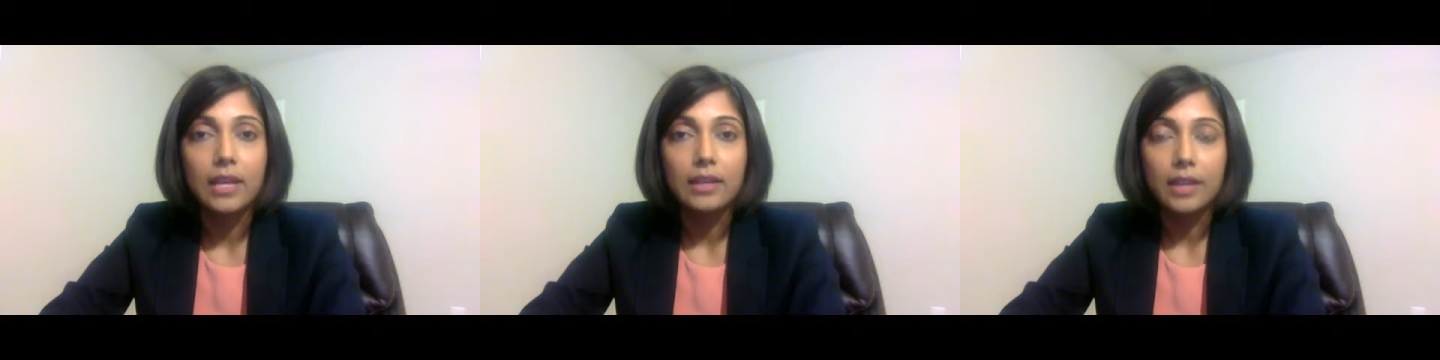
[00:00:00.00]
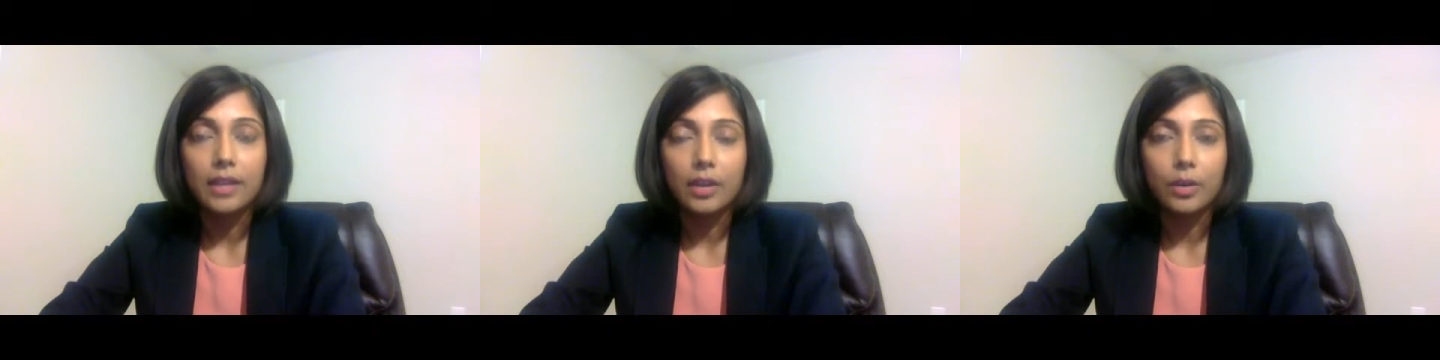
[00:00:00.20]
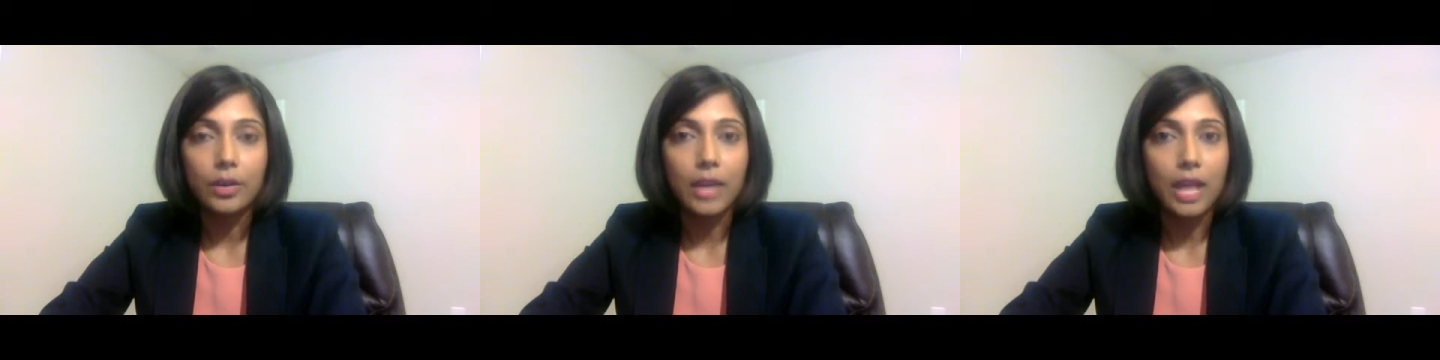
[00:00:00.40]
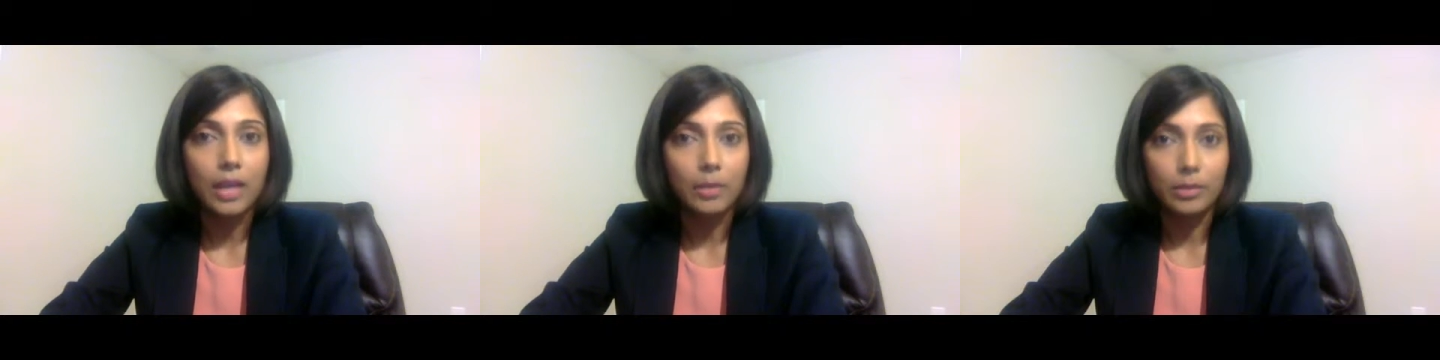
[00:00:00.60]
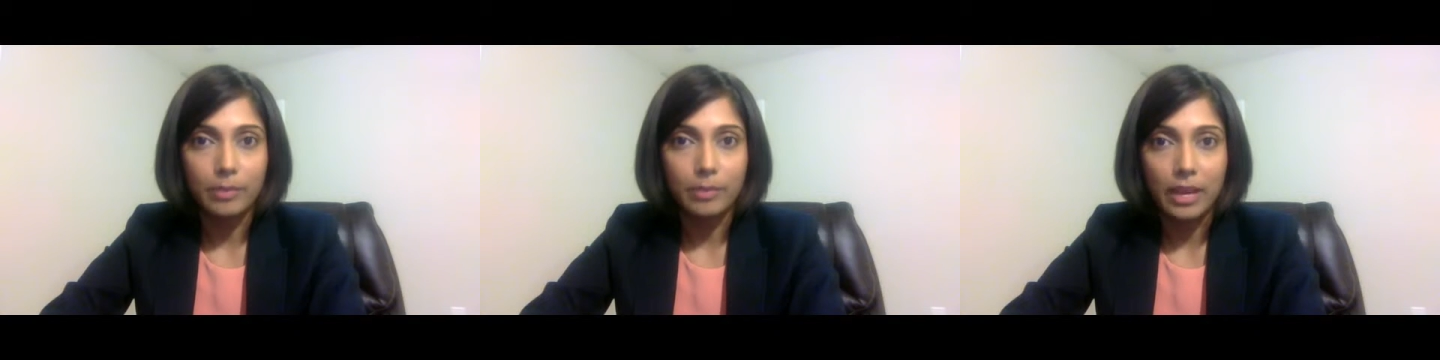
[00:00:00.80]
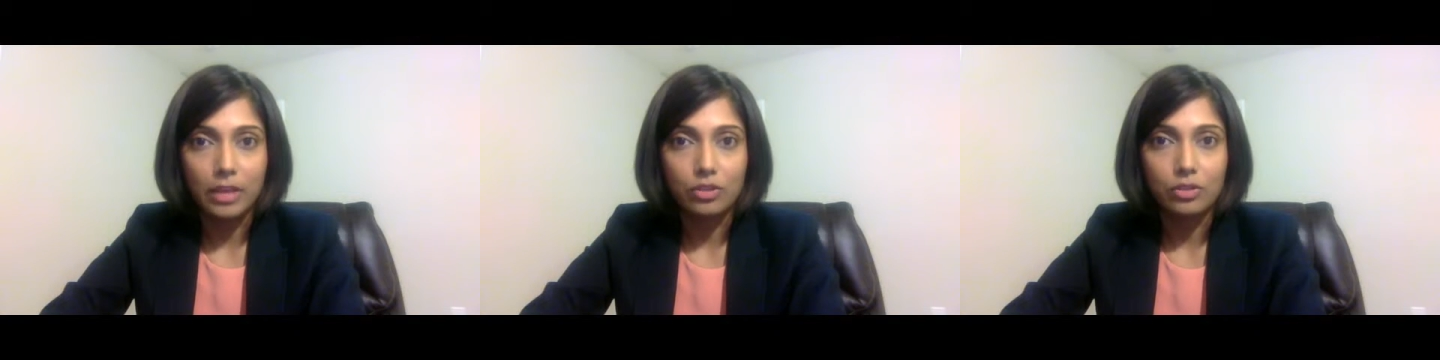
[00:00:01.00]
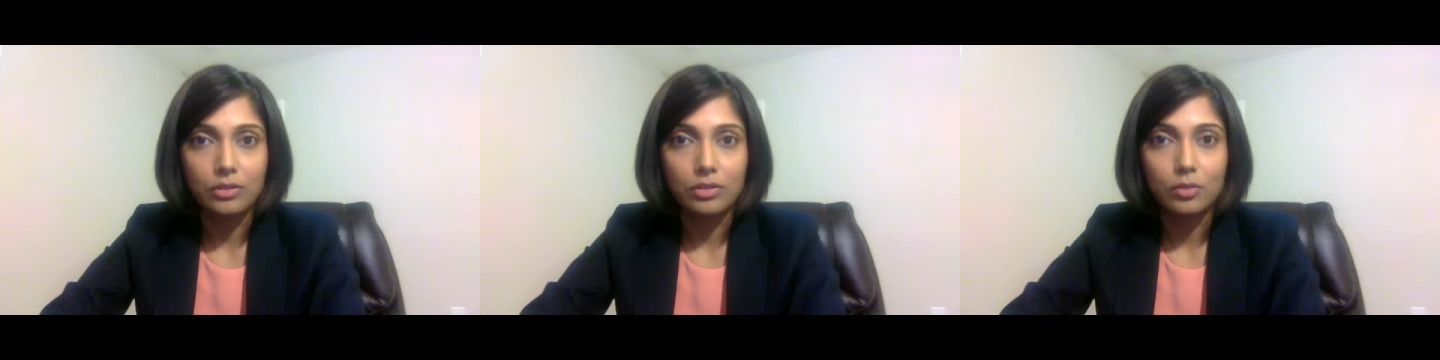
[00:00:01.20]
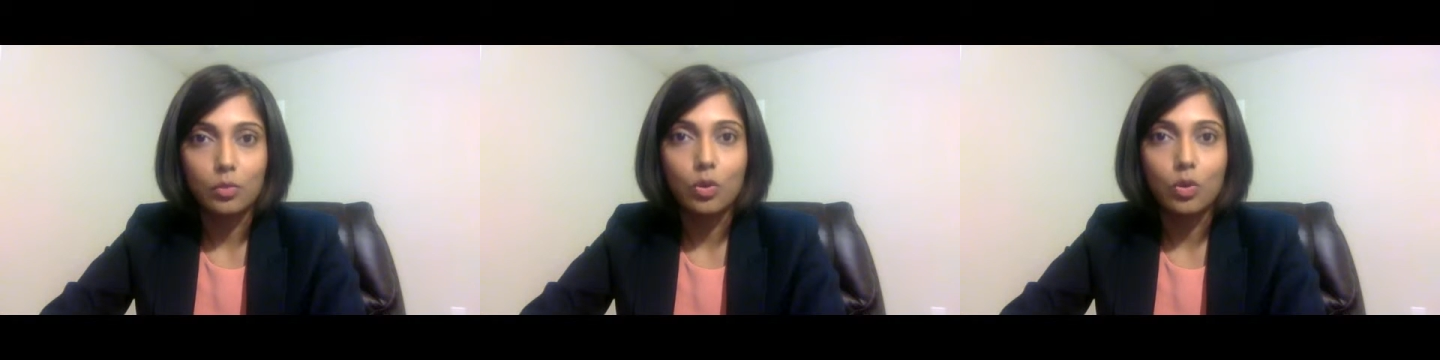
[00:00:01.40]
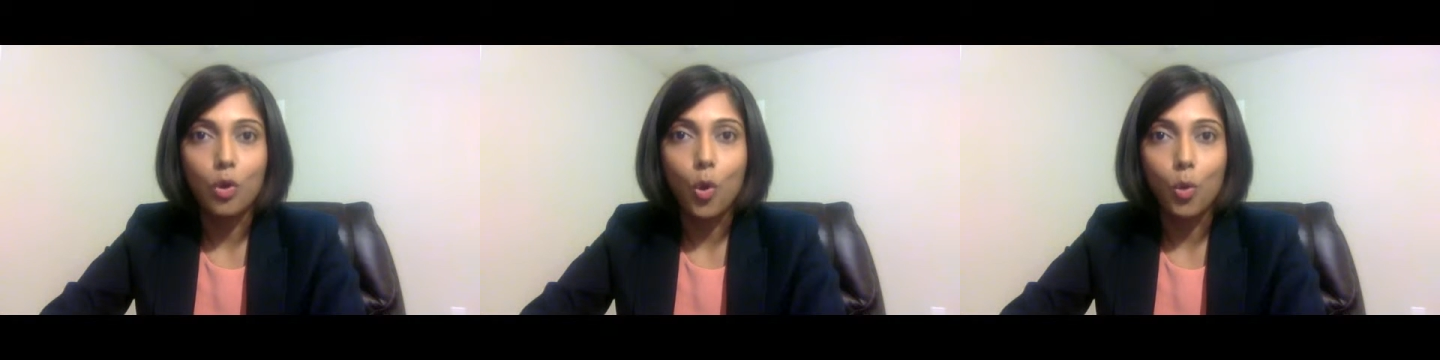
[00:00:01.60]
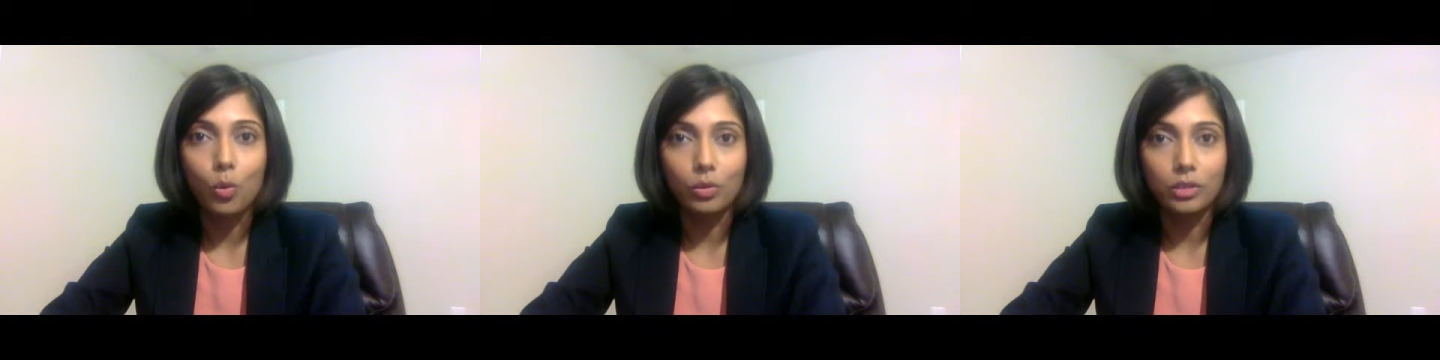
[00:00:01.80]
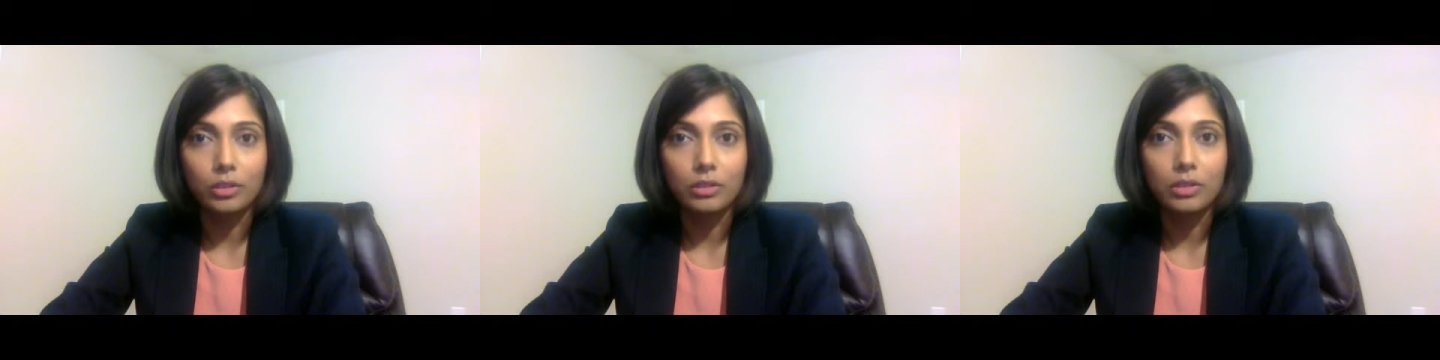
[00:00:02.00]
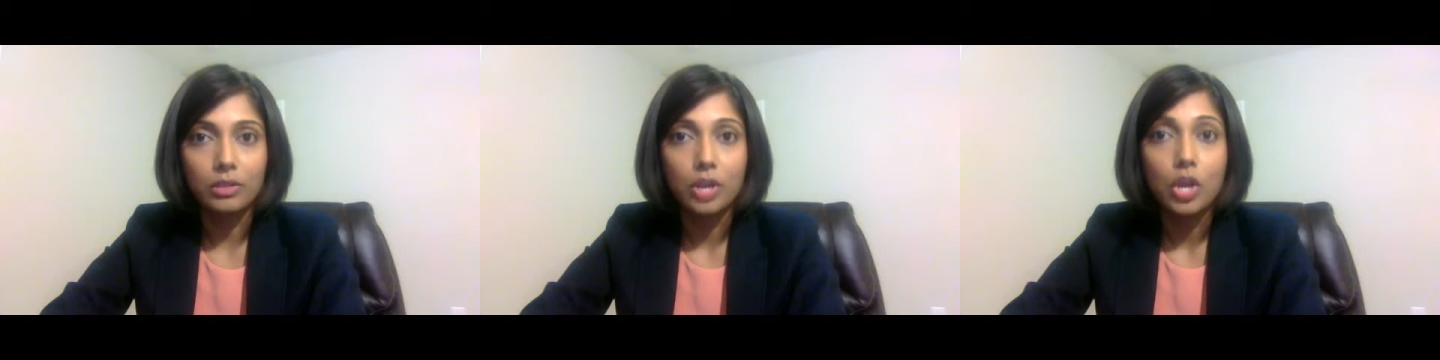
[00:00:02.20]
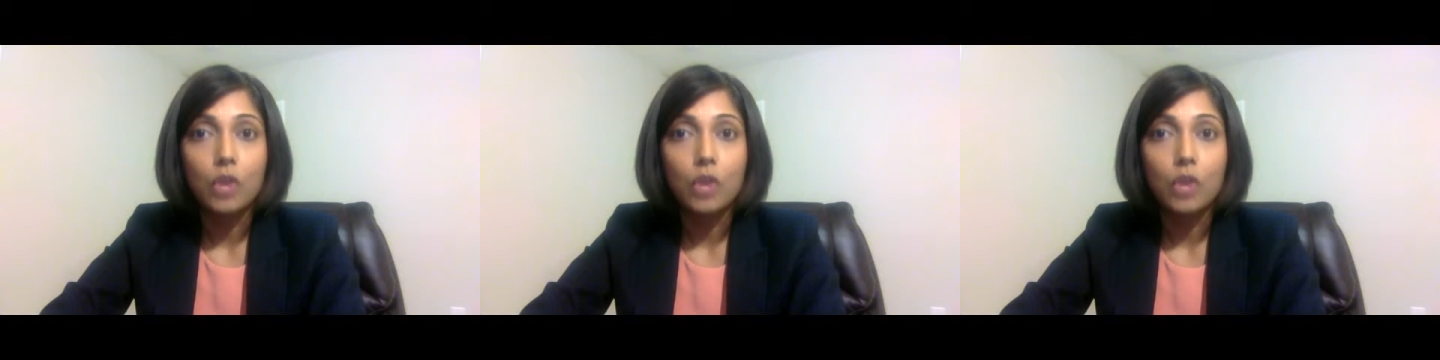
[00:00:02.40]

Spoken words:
Narrow caliber patients were older,